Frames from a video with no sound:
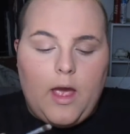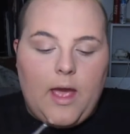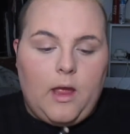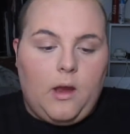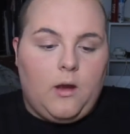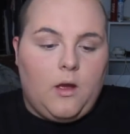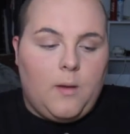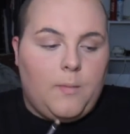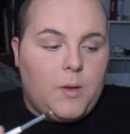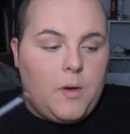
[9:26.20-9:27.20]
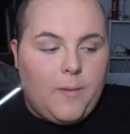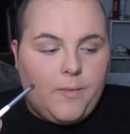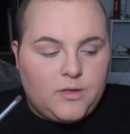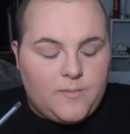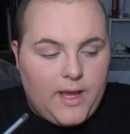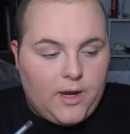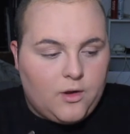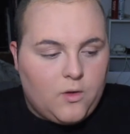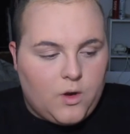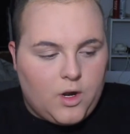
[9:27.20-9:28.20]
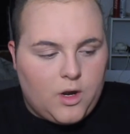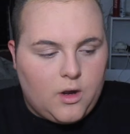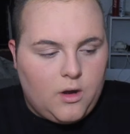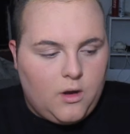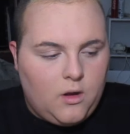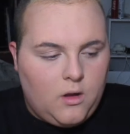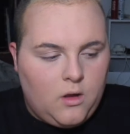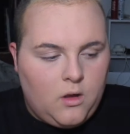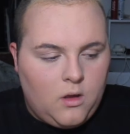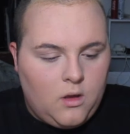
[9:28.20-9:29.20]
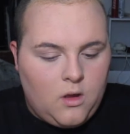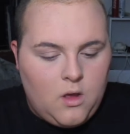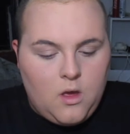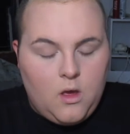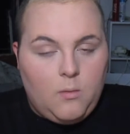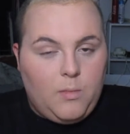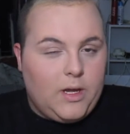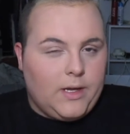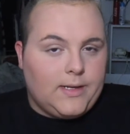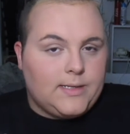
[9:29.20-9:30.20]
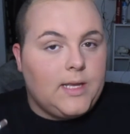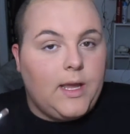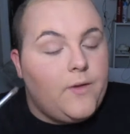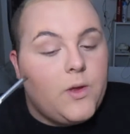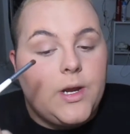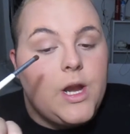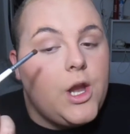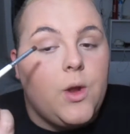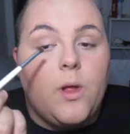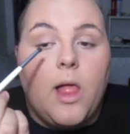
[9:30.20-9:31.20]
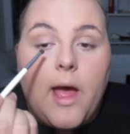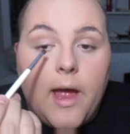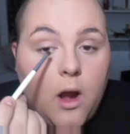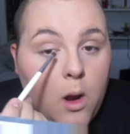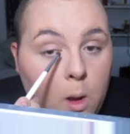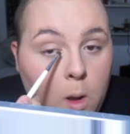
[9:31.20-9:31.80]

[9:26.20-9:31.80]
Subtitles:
And I'm gonna pop this on my inner corner, because even though I didn't do a lot,